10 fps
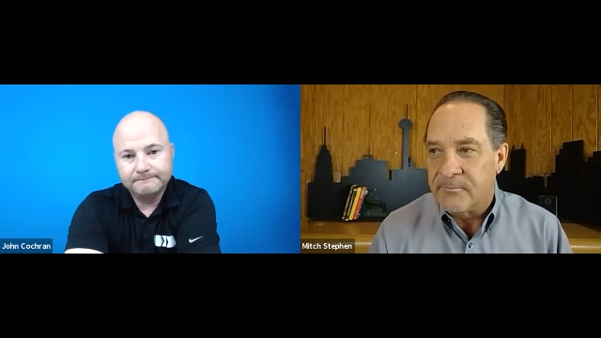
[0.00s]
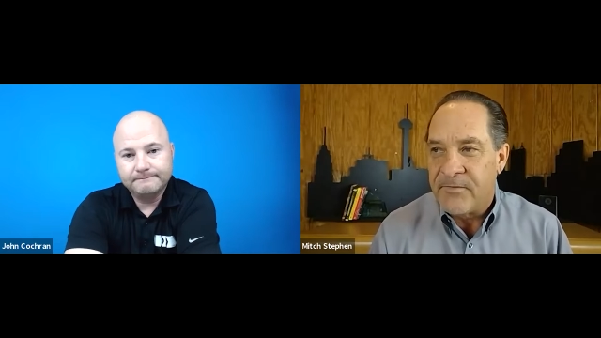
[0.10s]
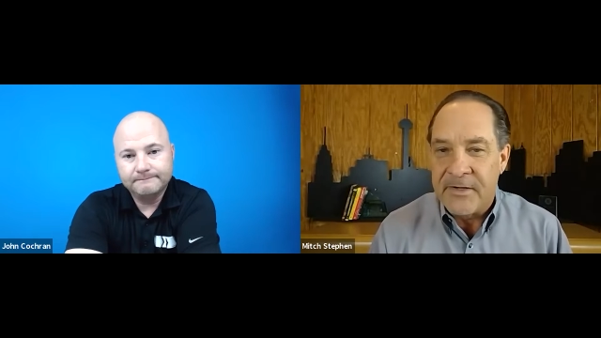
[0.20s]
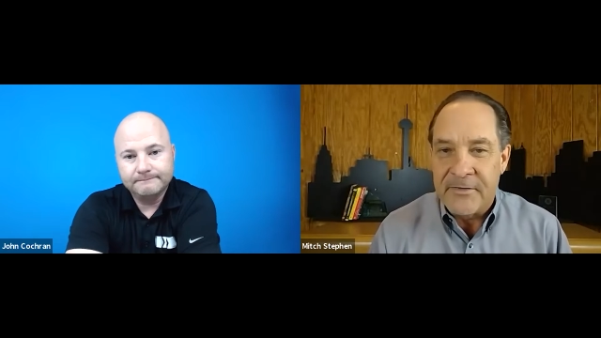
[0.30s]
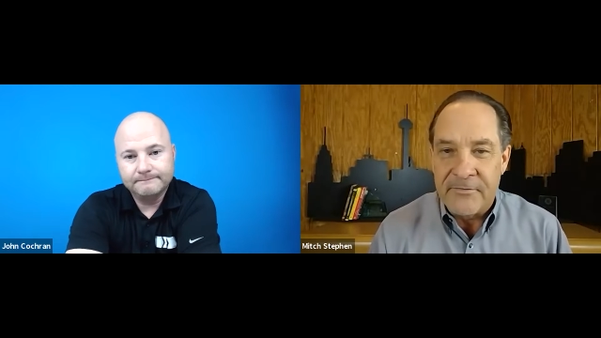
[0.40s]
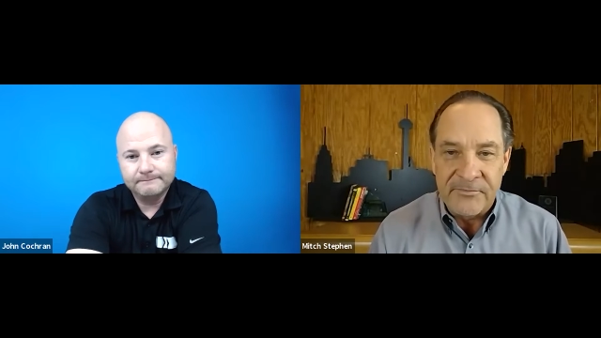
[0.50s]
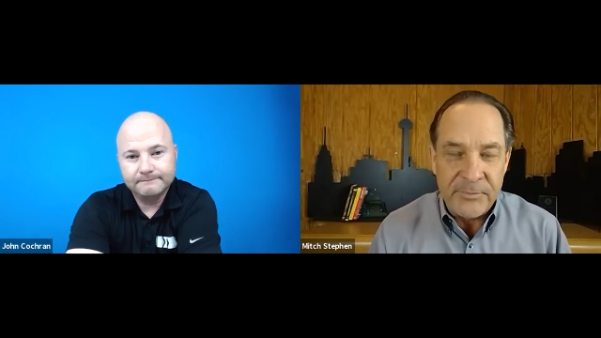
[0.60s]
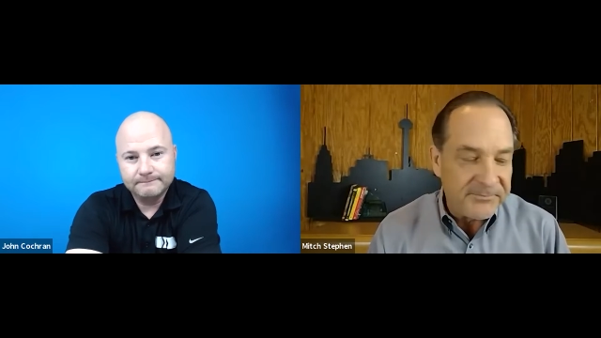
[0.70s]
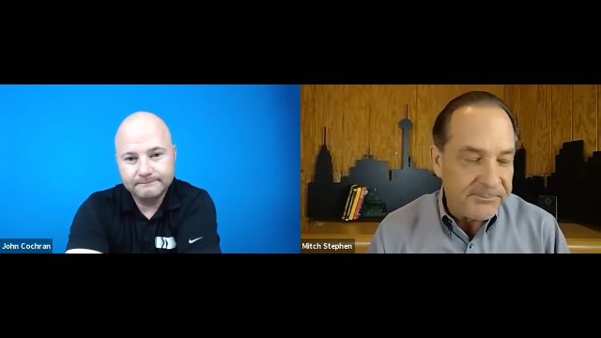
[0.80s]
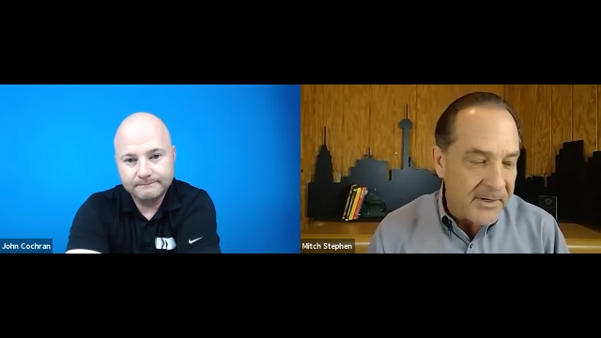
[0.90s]
Speaker 1: finding the
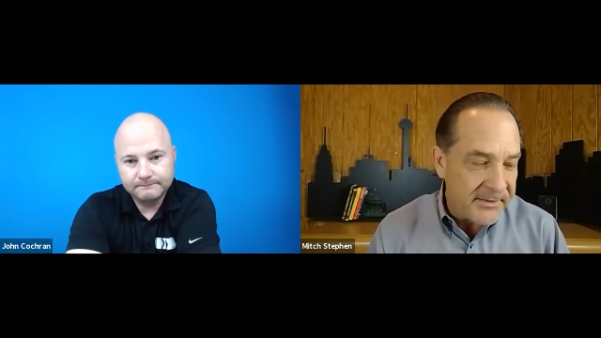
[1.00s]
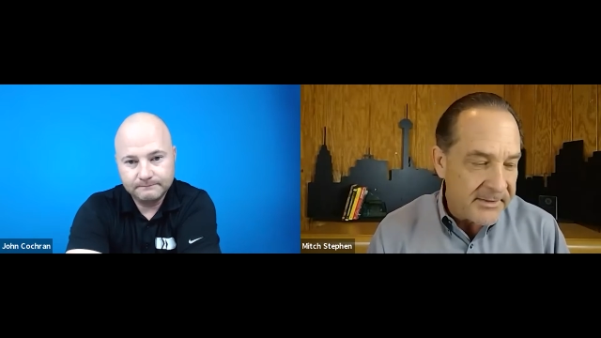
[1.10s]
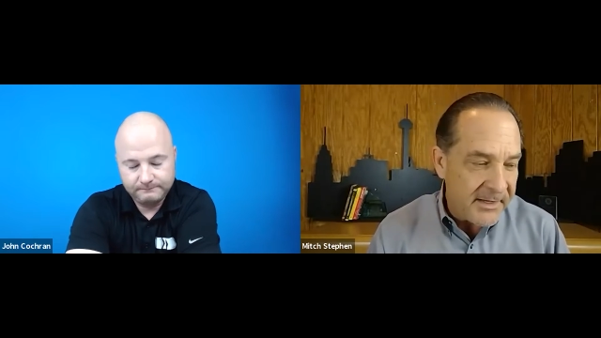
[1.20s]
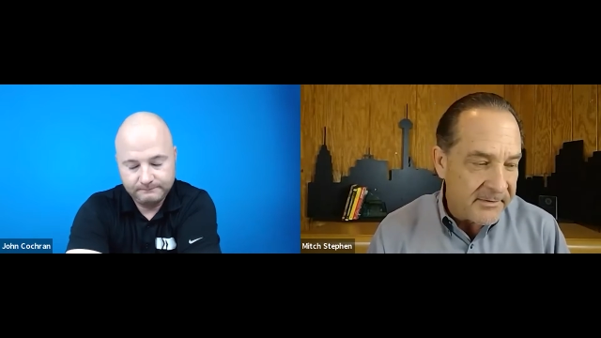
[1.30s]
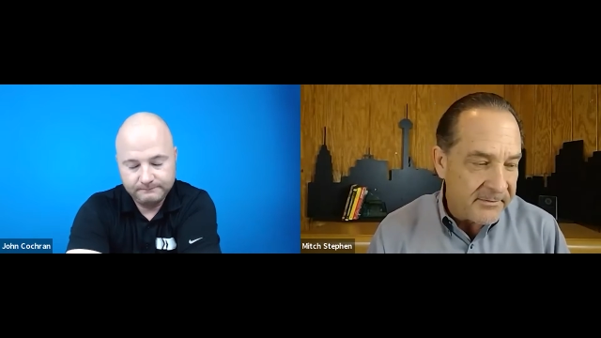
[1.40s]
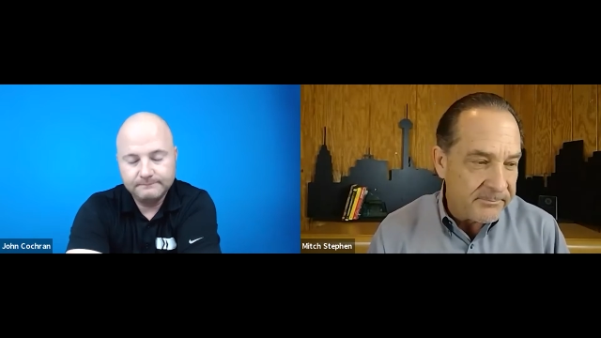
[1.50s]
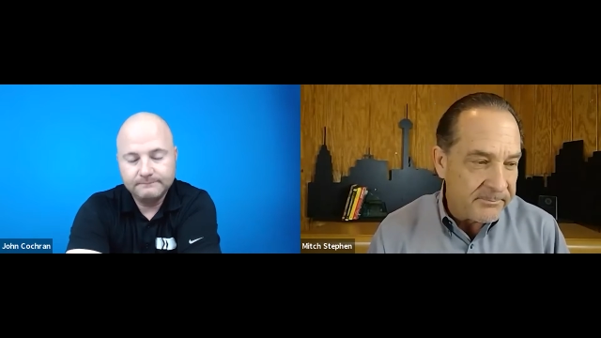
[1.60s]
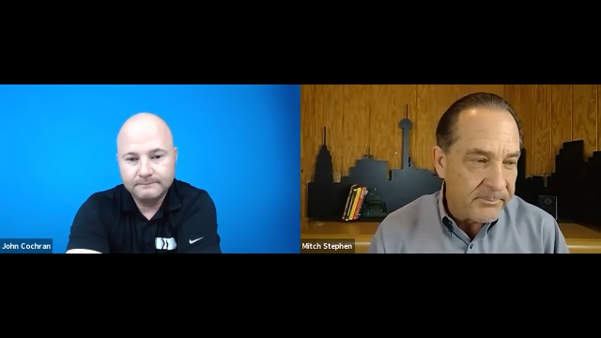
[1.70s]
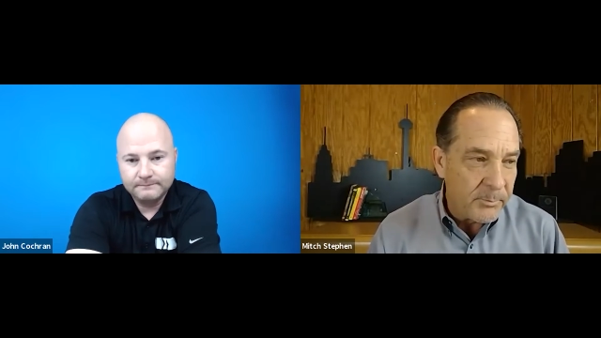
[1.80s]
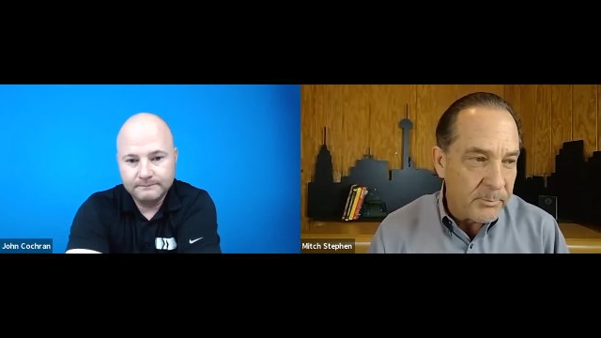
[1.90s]
sweet spot and how to
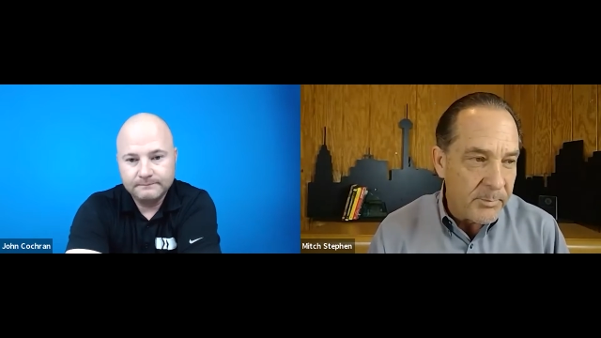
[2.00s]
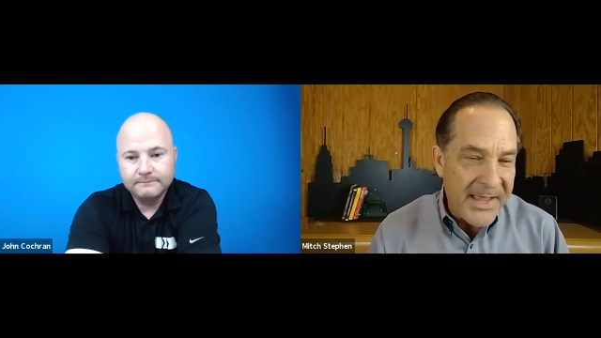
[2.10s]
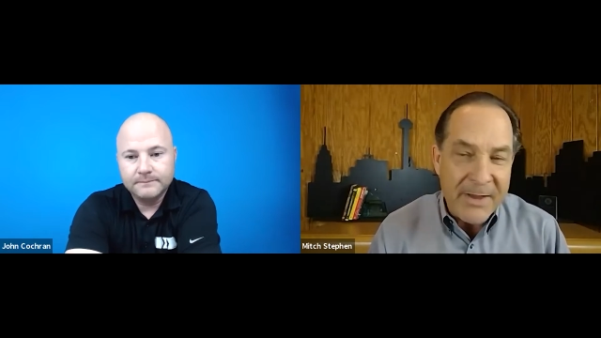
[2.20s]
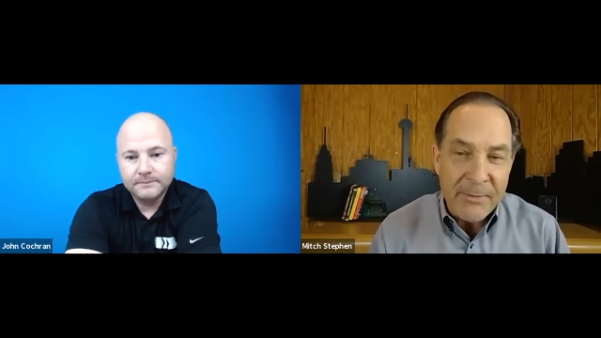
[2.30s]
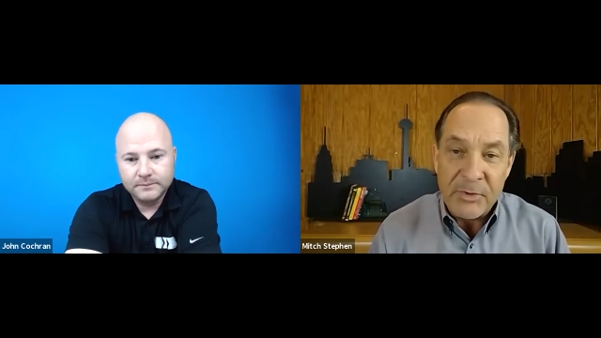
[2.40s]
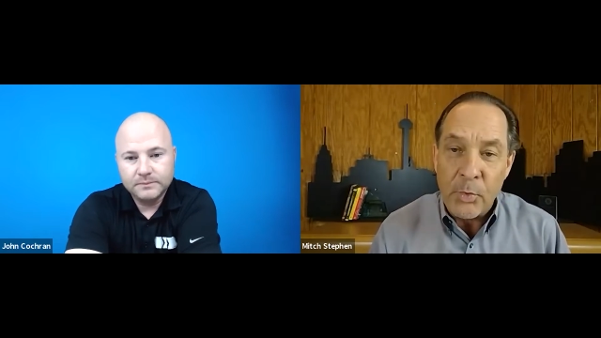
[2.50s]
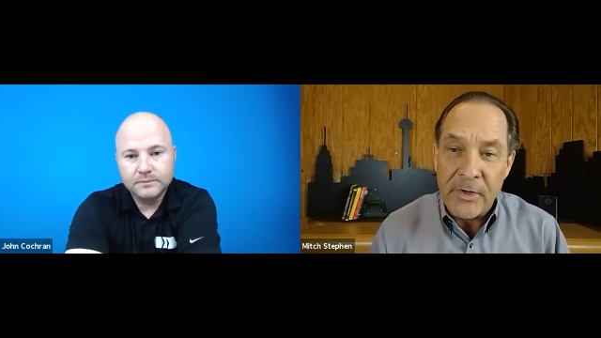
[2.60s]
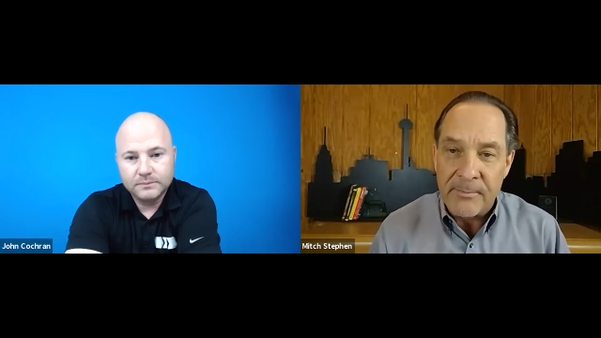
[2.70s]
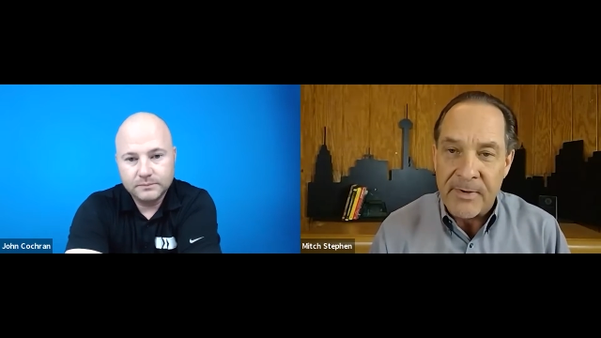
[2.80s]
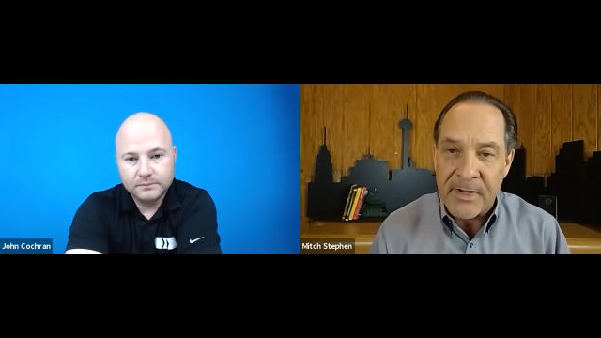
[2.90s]
how and
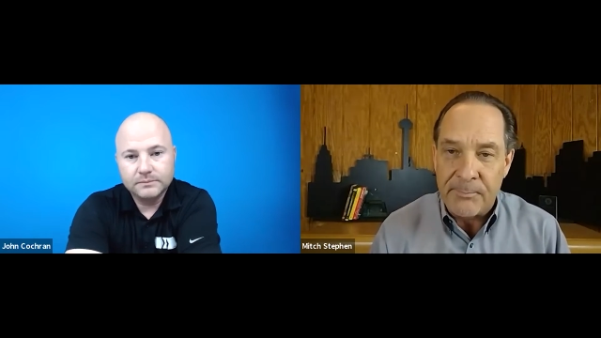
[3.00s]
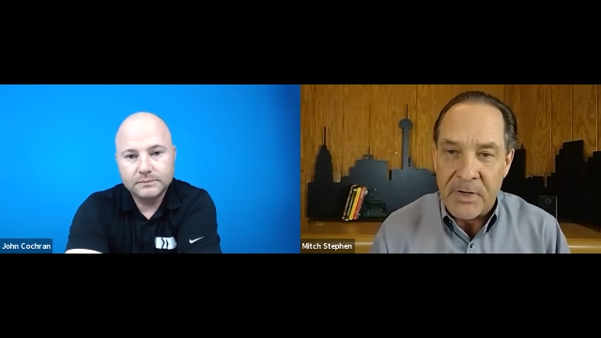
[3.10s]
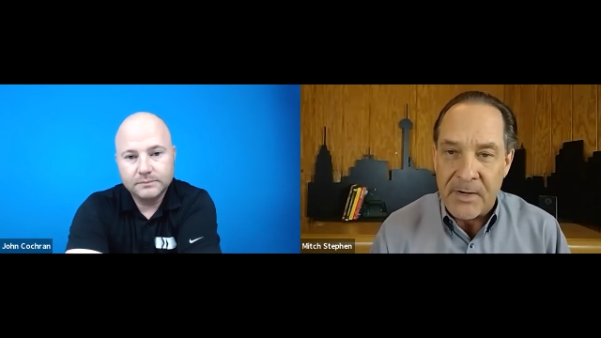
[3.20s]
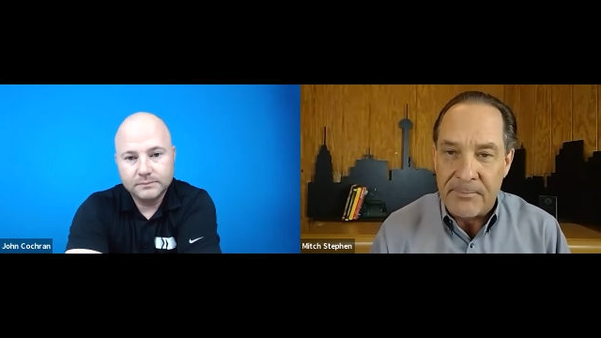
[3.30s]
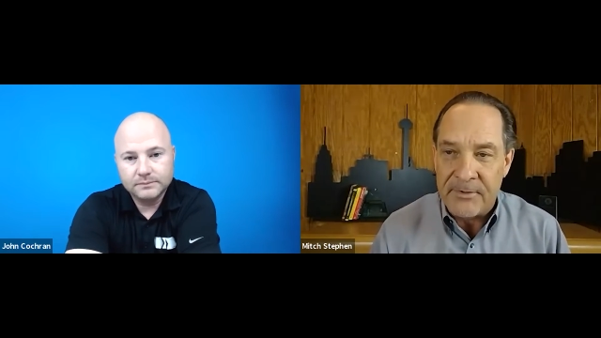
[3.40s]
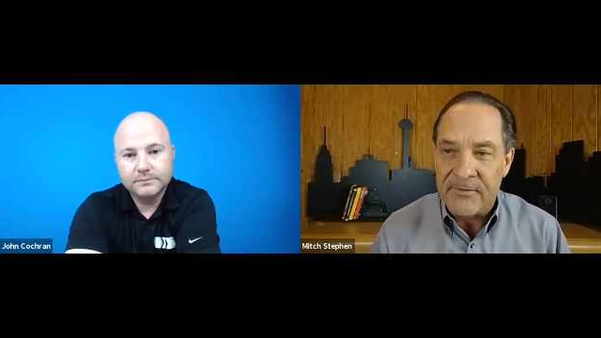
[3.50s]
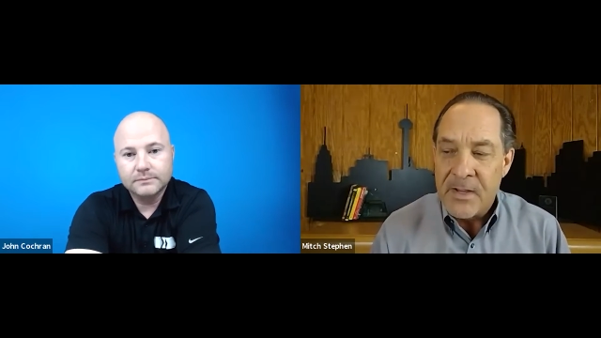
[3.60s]
where to buy properties.